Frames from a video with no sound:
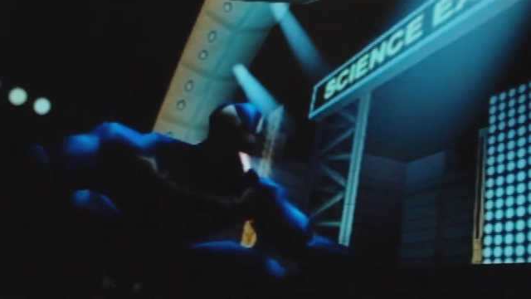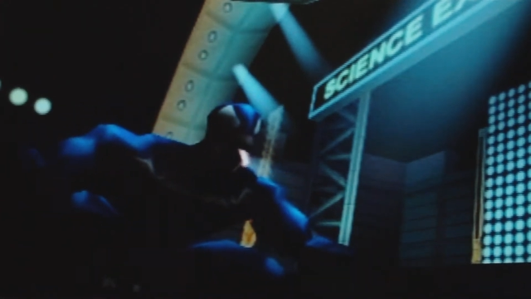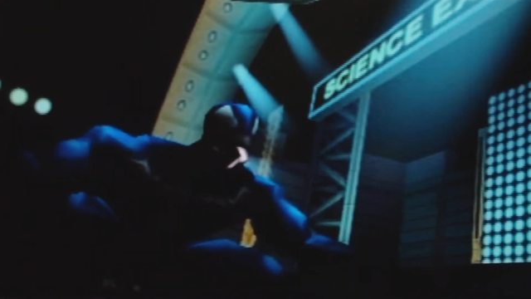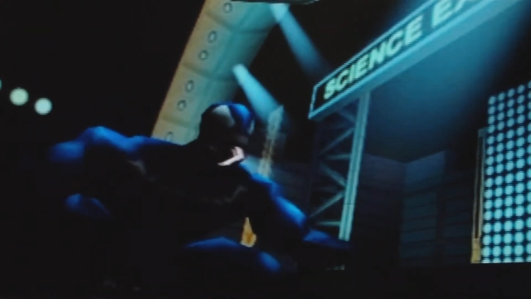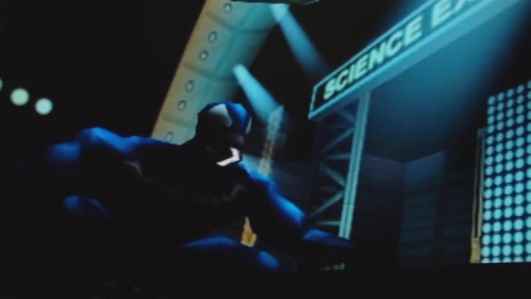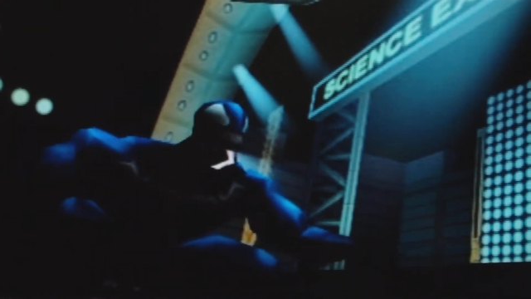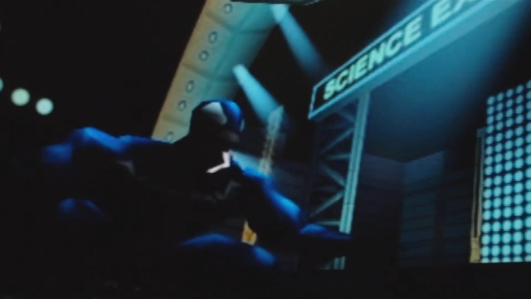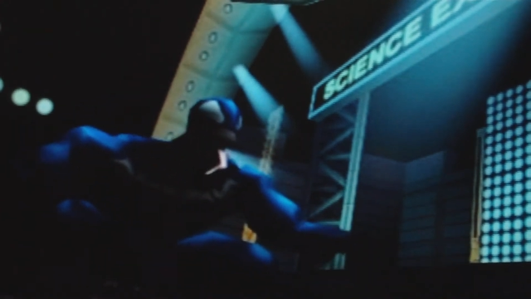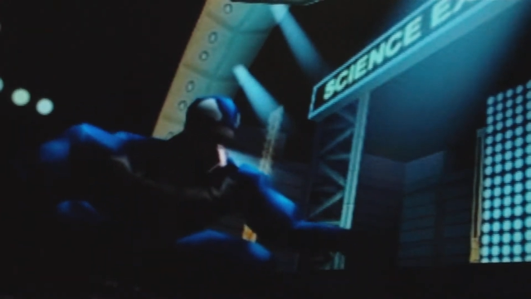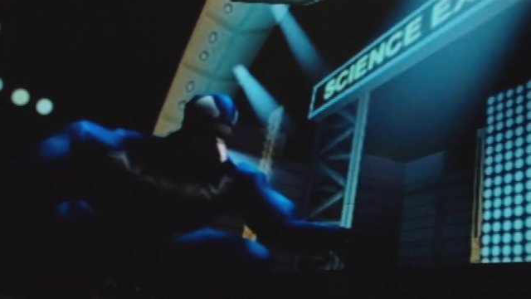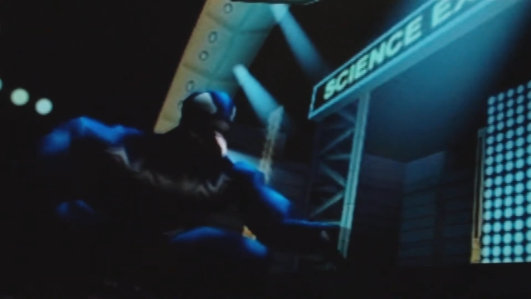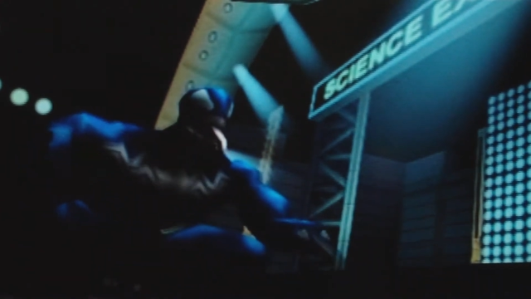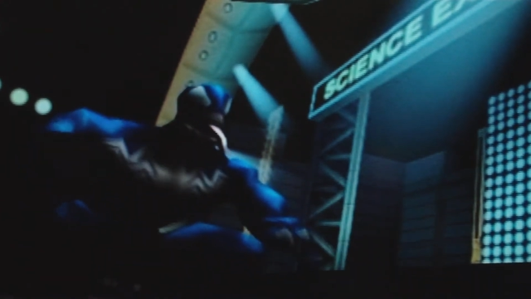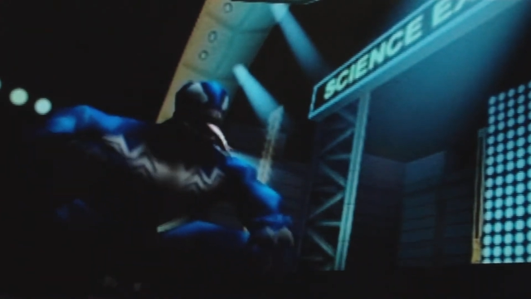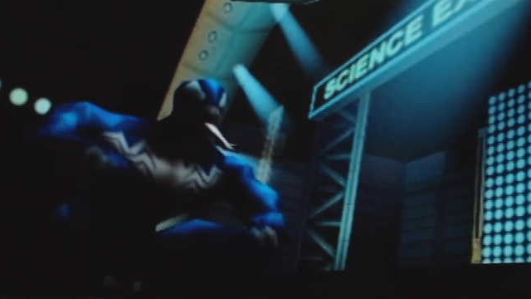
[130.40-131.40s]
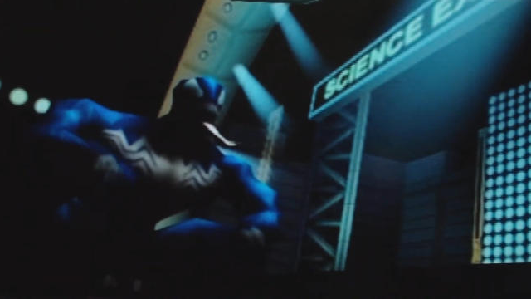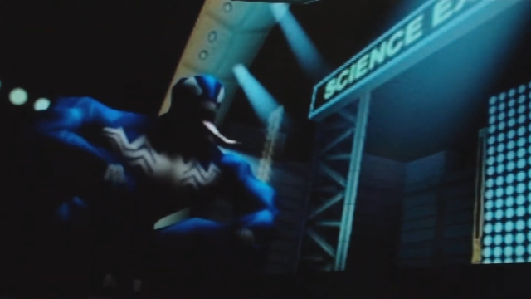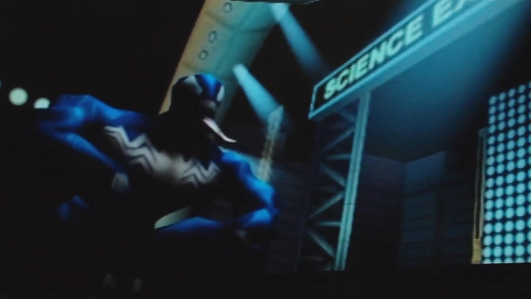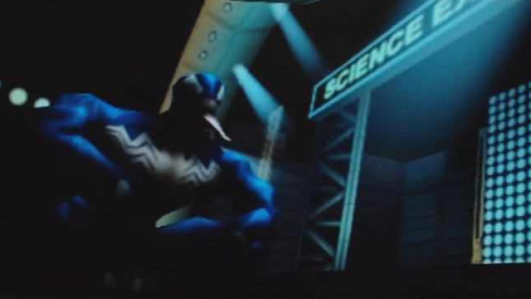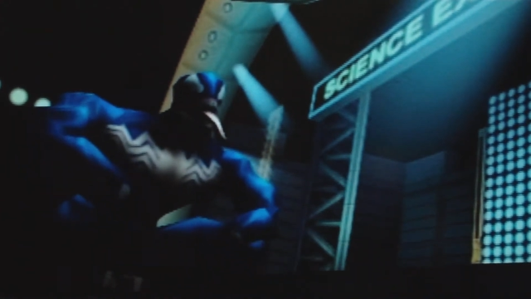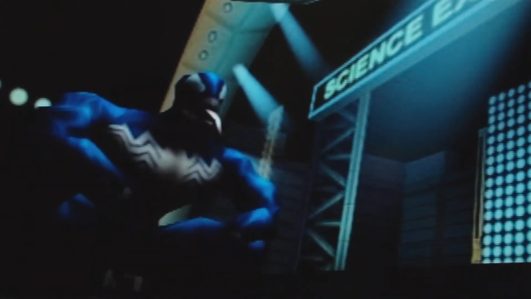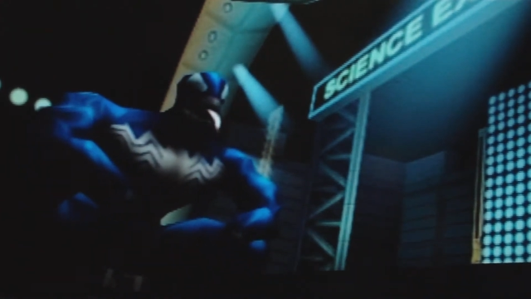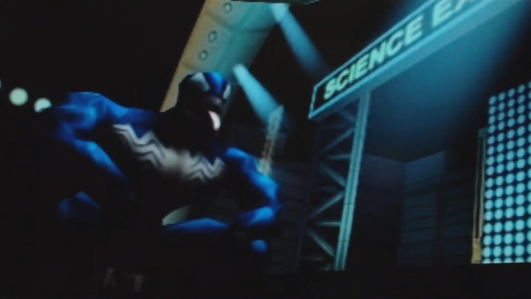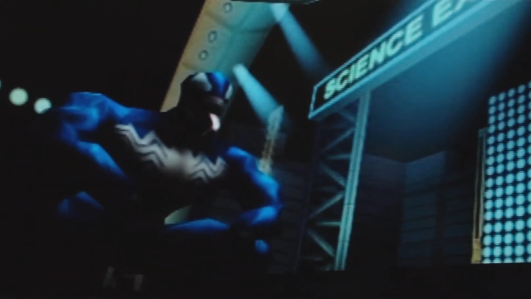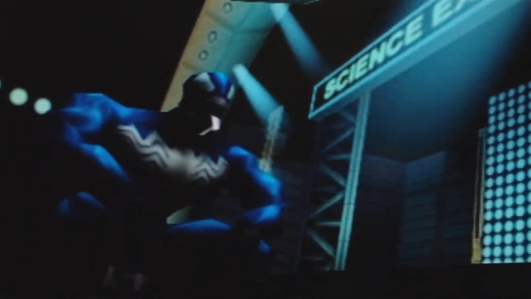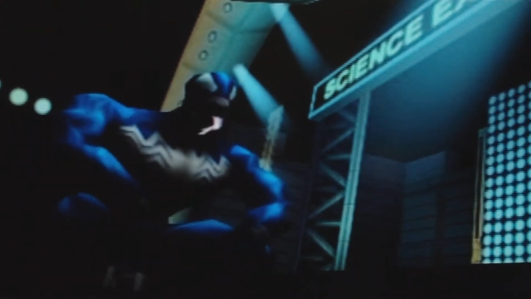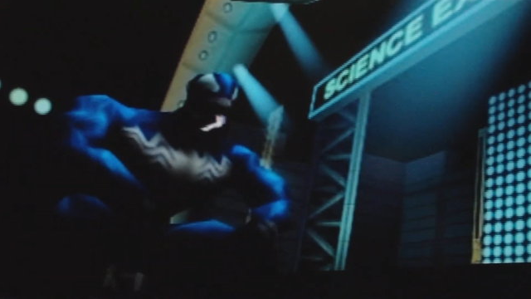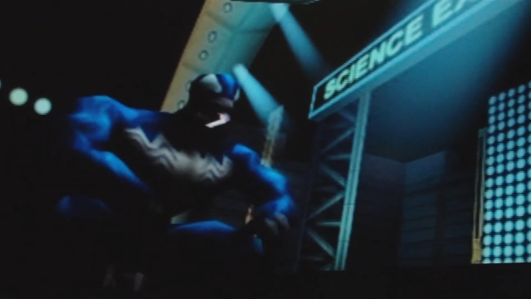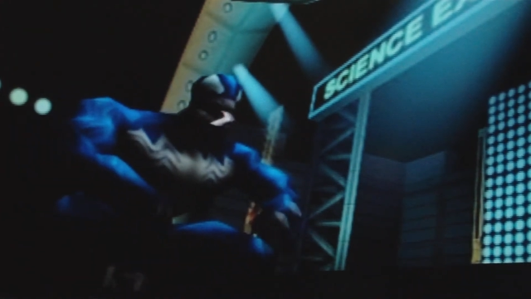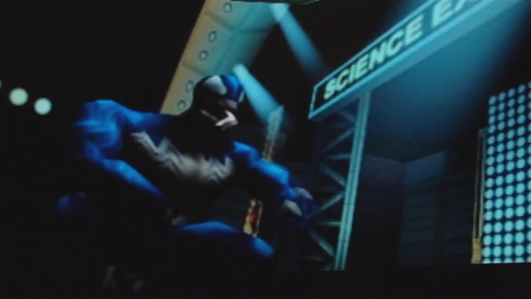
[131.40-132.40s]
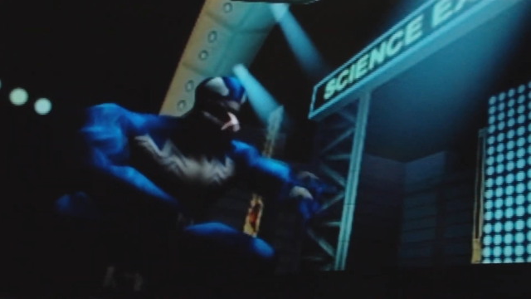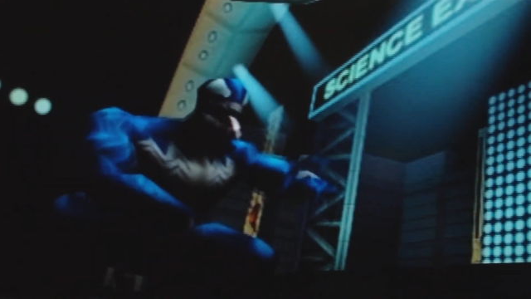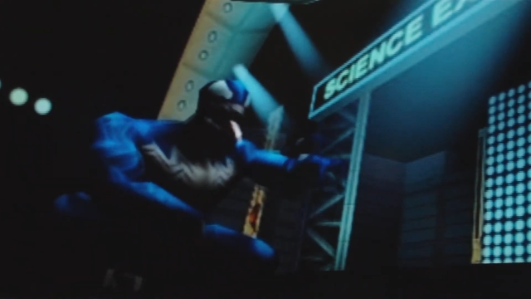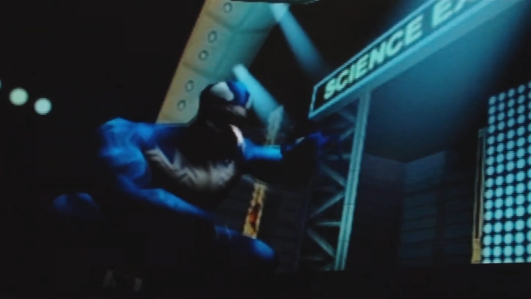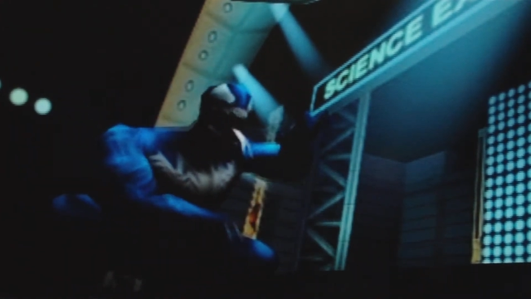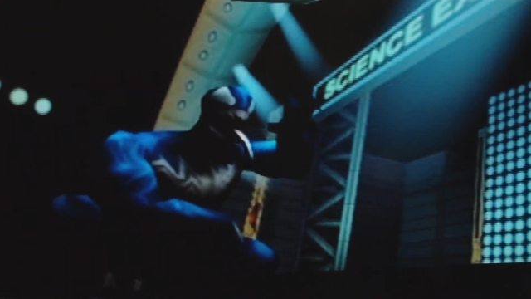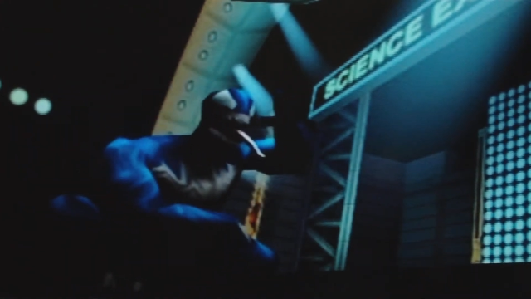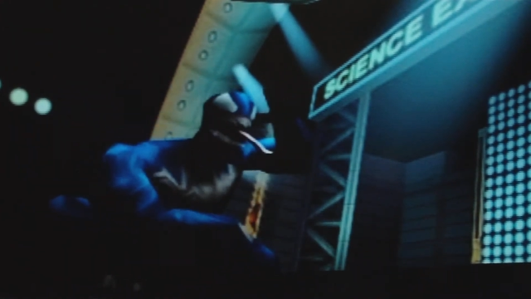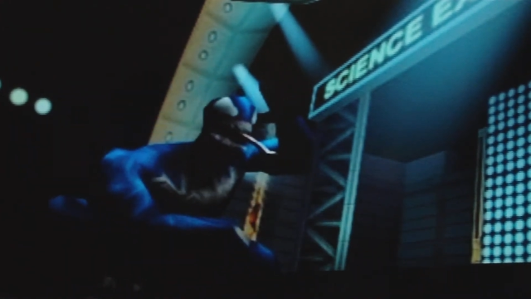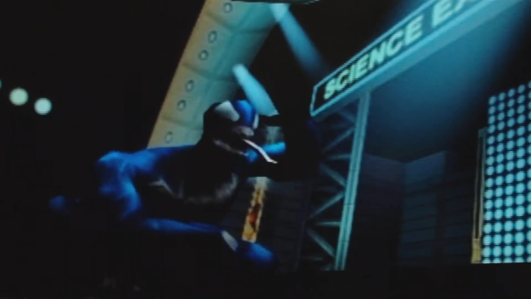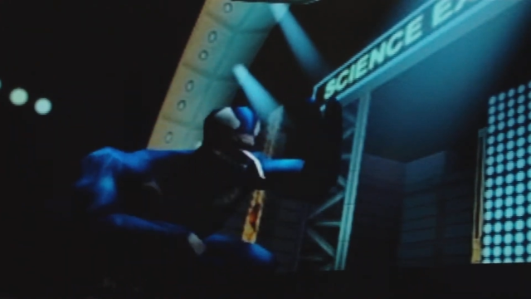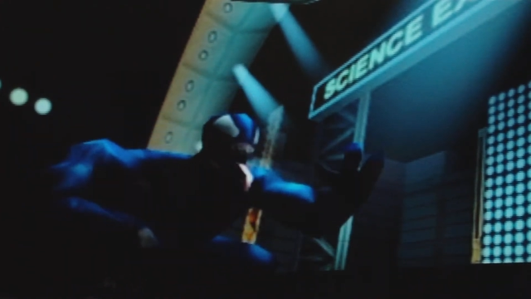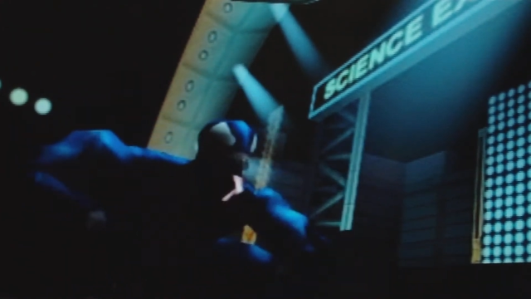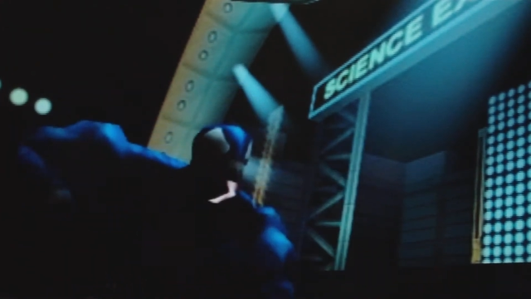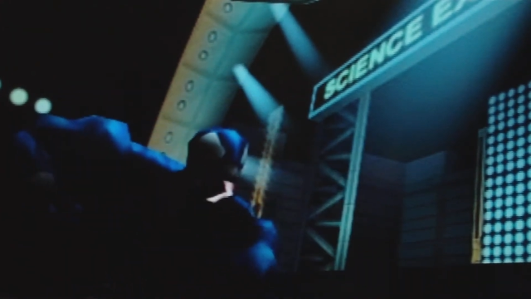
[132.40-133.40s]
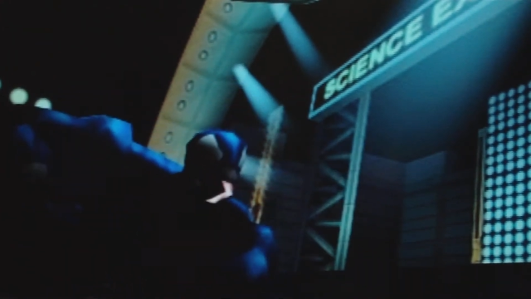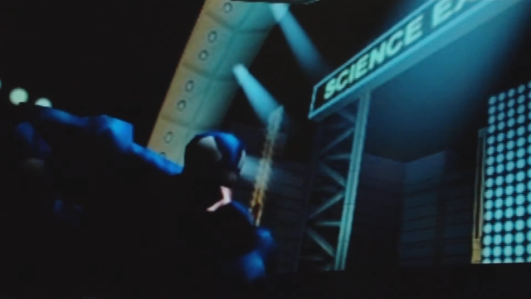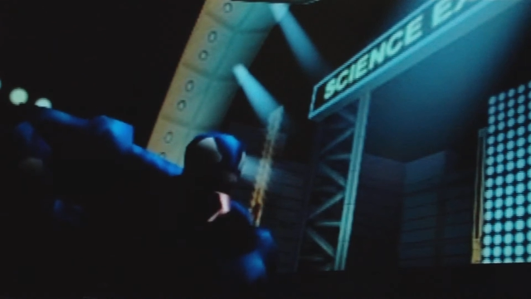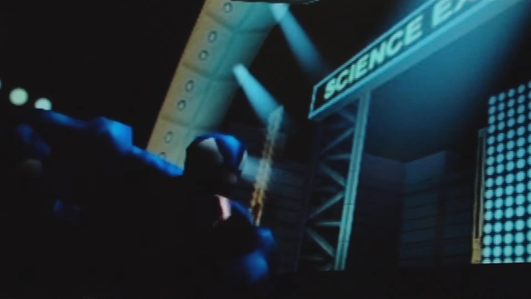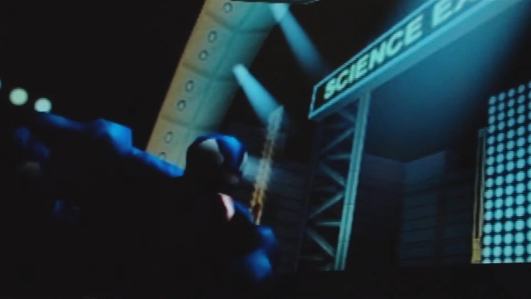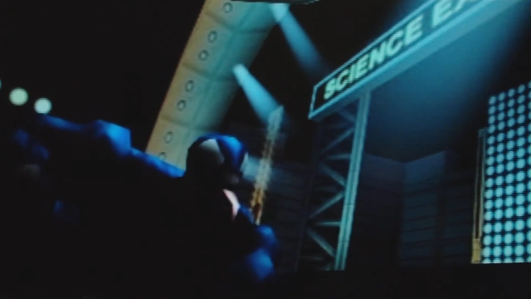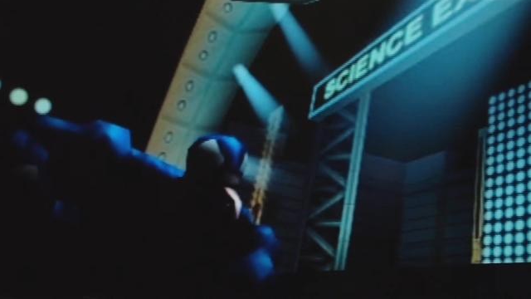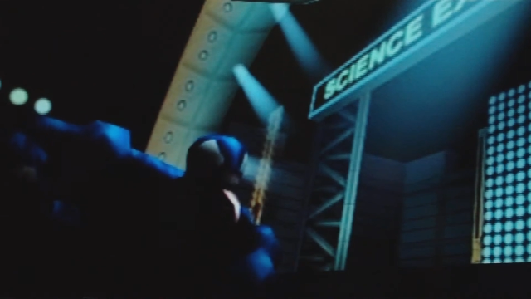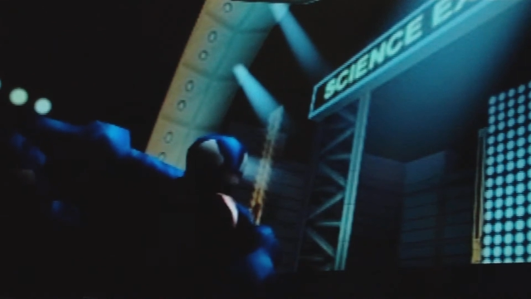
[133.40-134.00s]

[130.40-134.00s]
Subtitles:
Nobody's mouth can be seen.